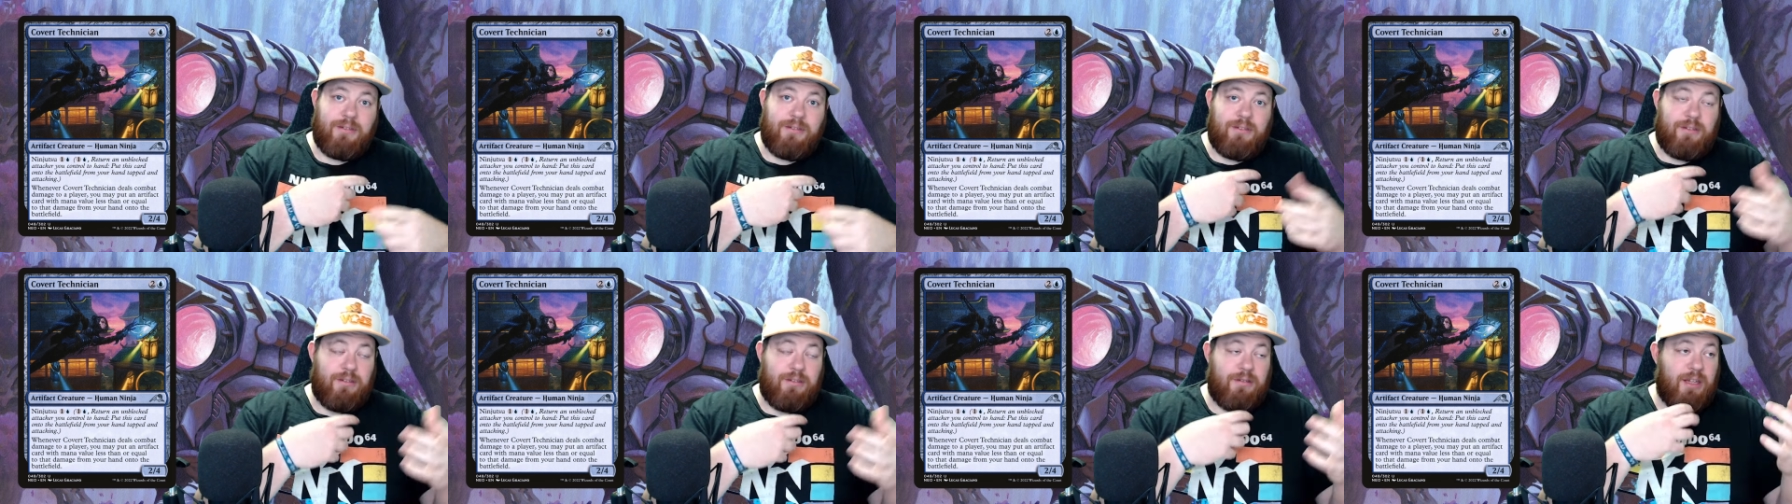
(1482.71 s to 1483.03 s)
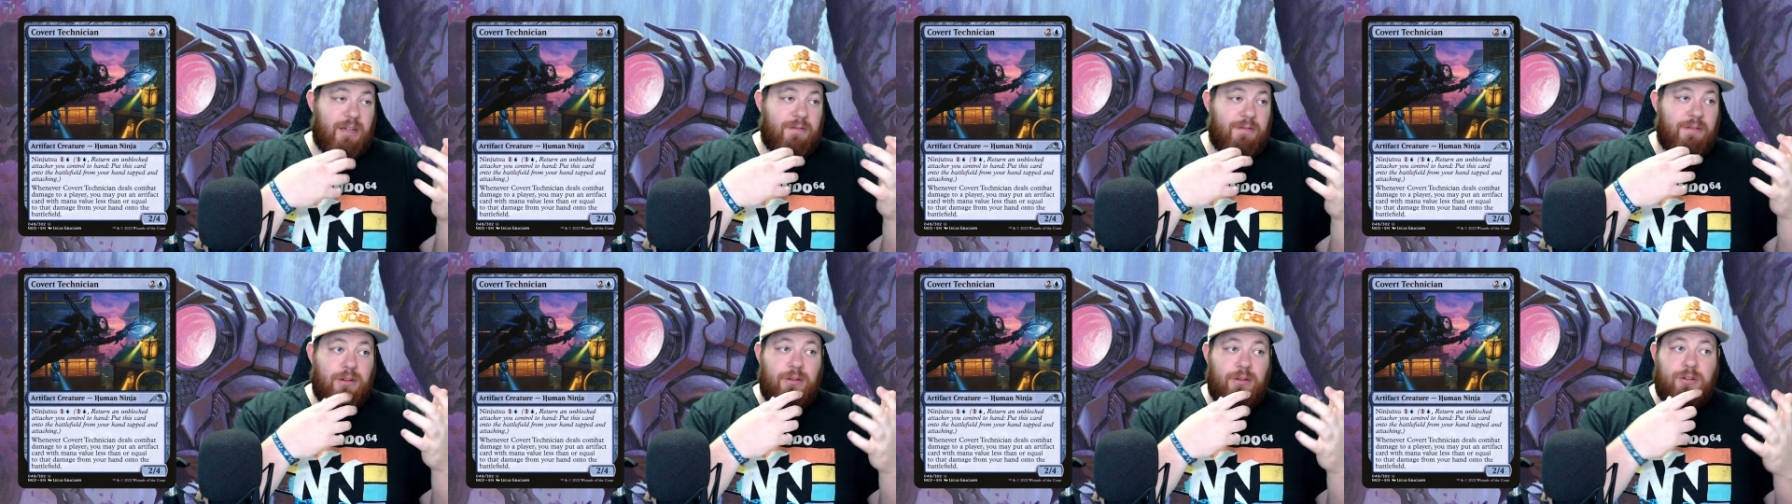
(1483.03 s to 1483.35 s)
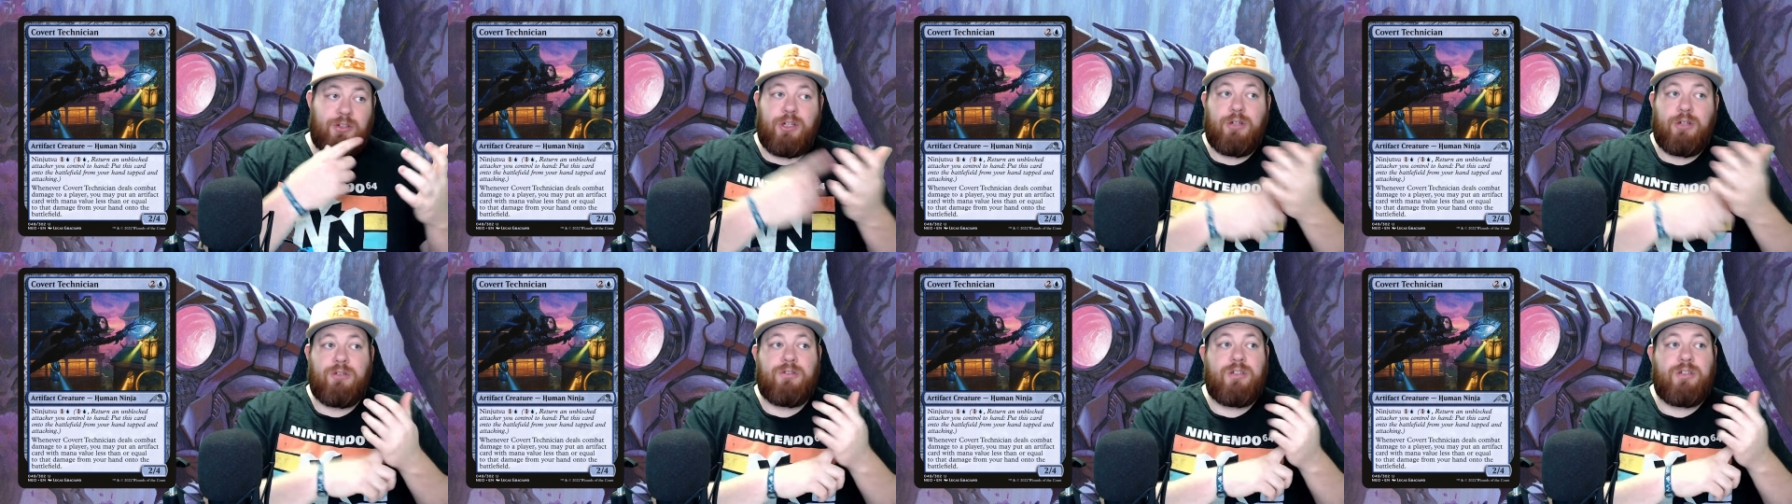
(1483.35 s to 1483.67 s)
So they've either
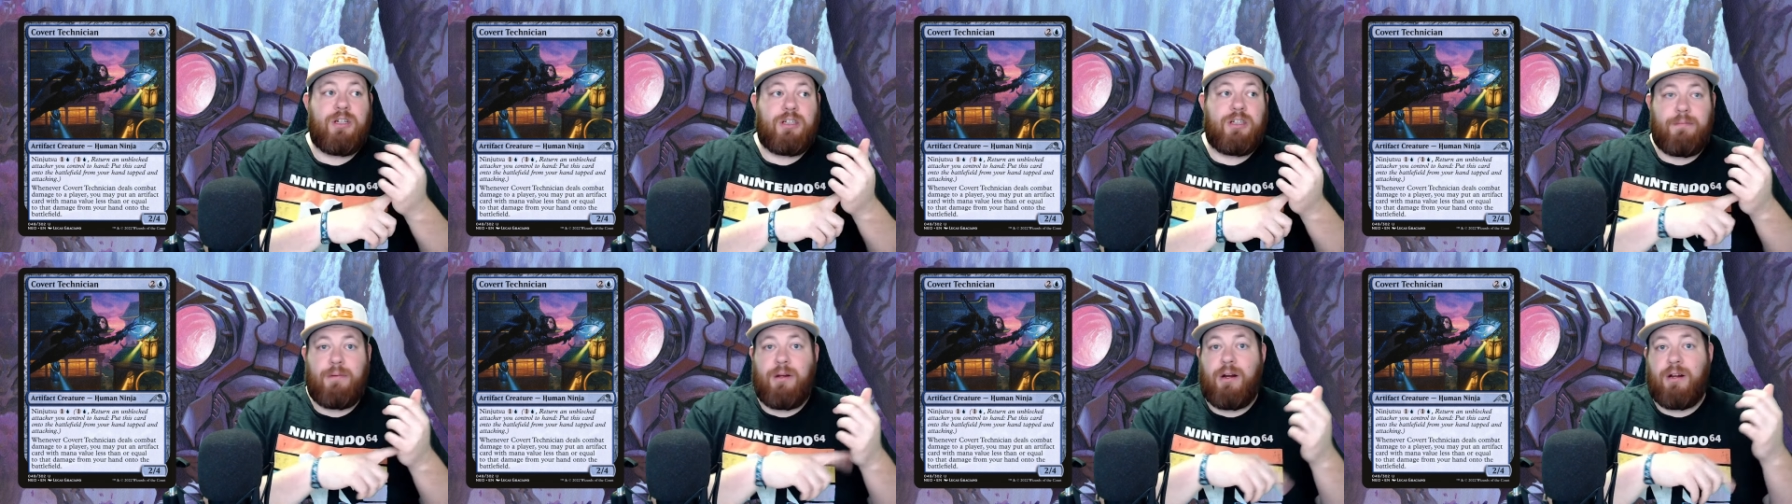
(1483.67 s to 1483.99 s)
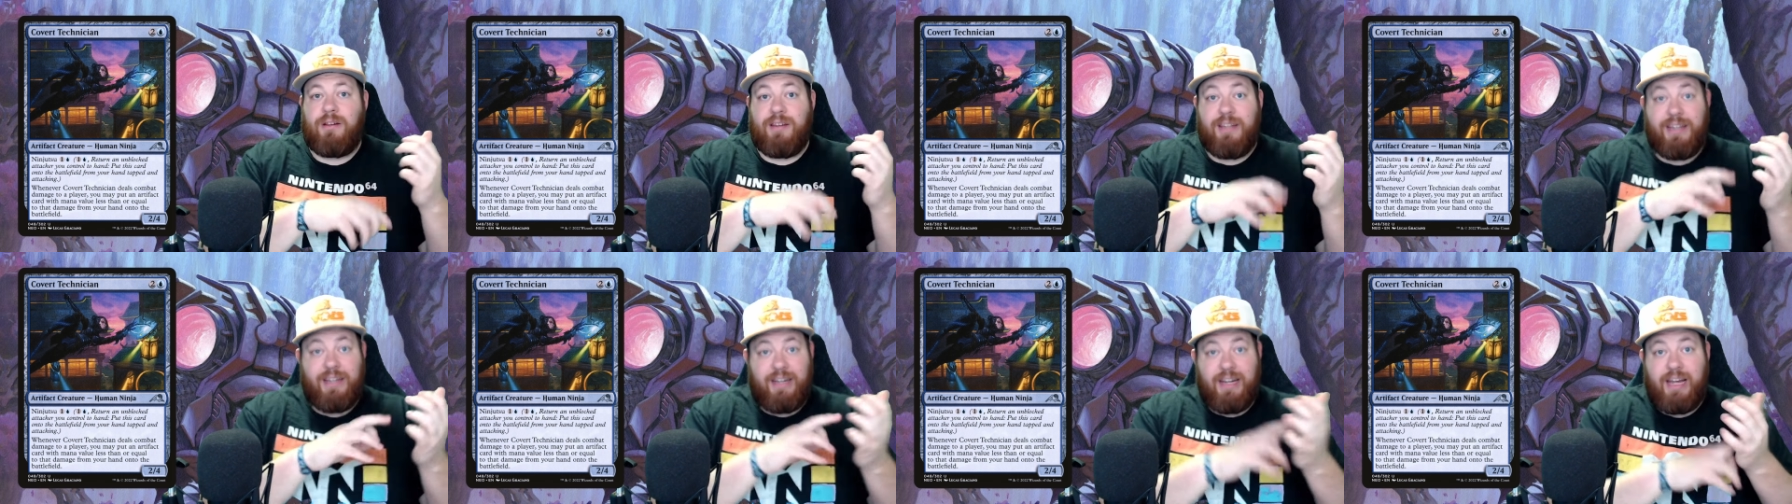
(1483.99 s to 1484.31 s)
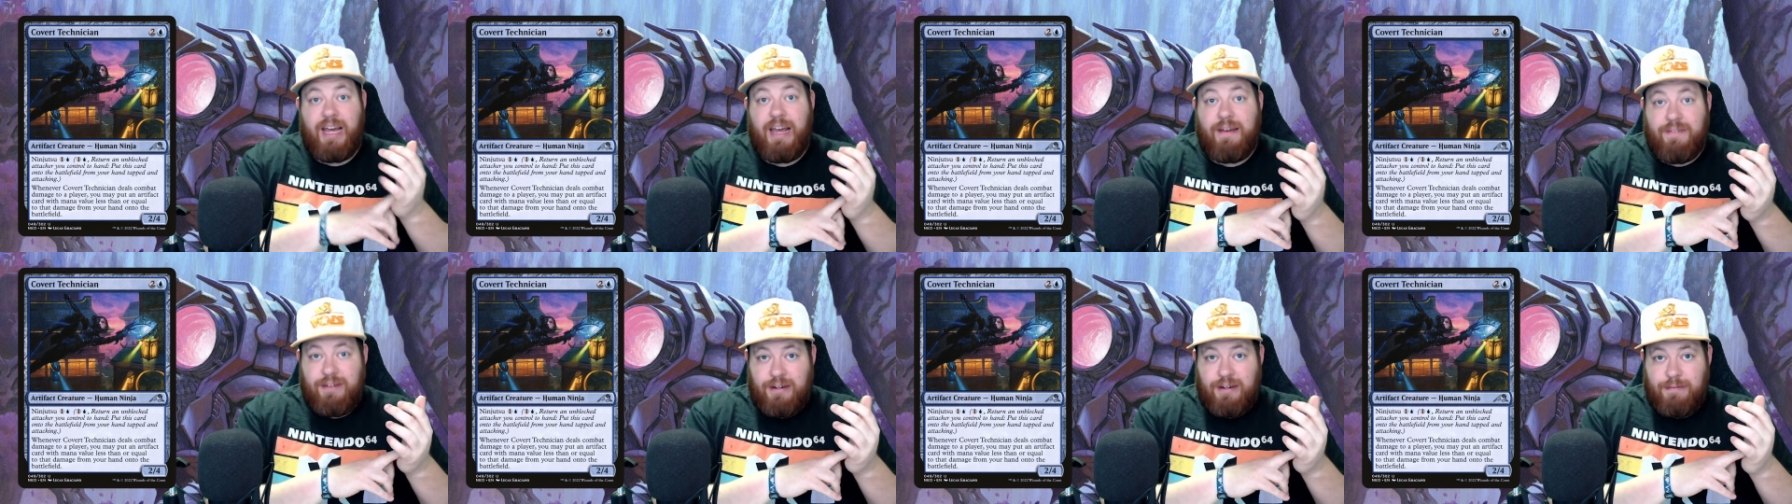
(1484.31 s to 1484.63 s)
chose not to block, they didn't
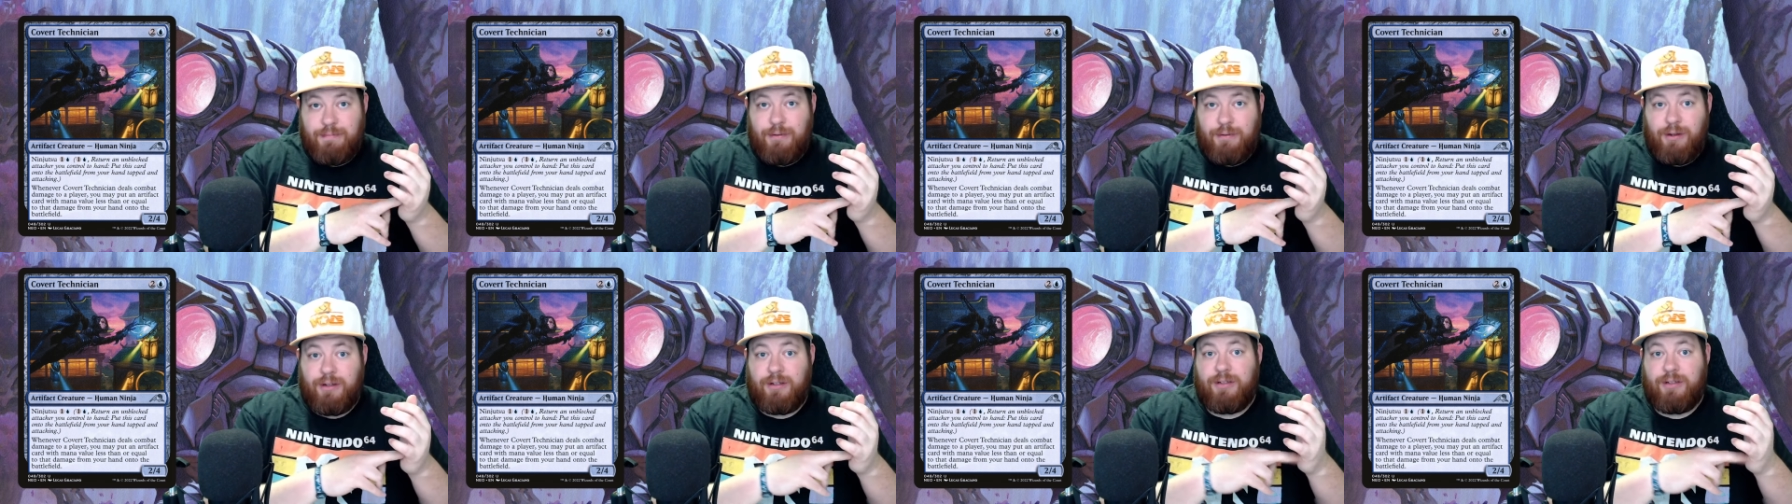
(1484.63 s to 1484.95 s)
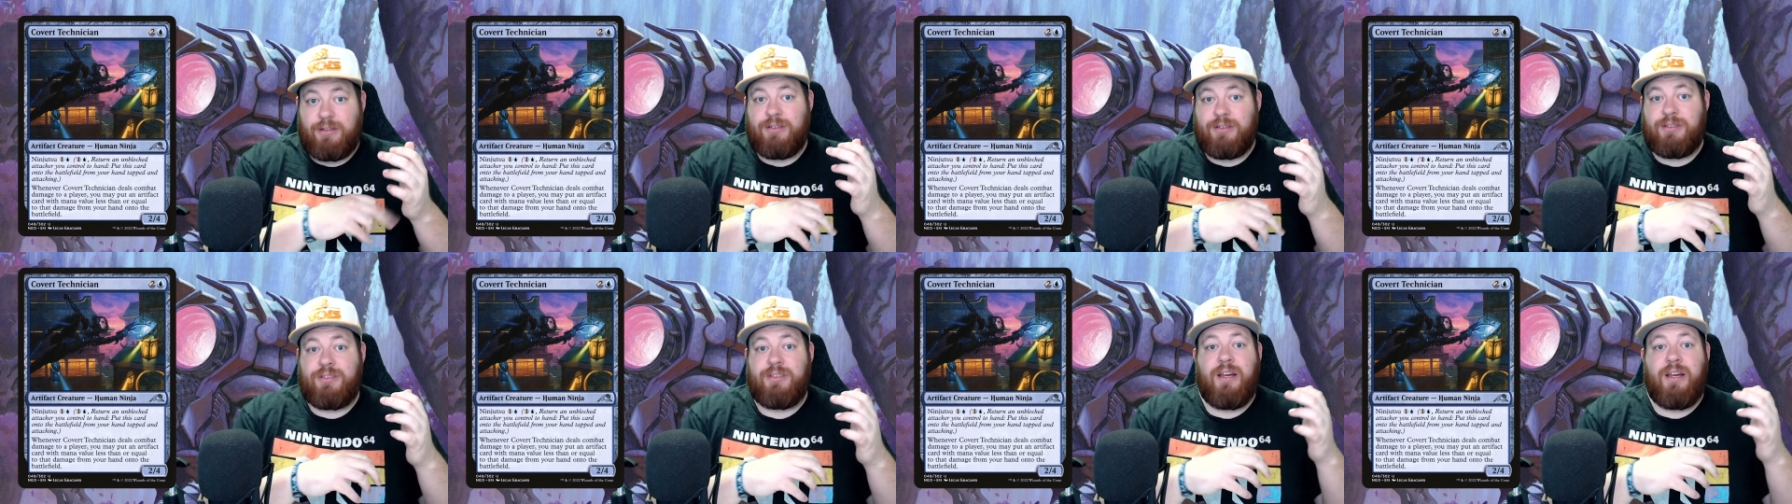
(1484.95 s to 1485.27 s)
have any blockers,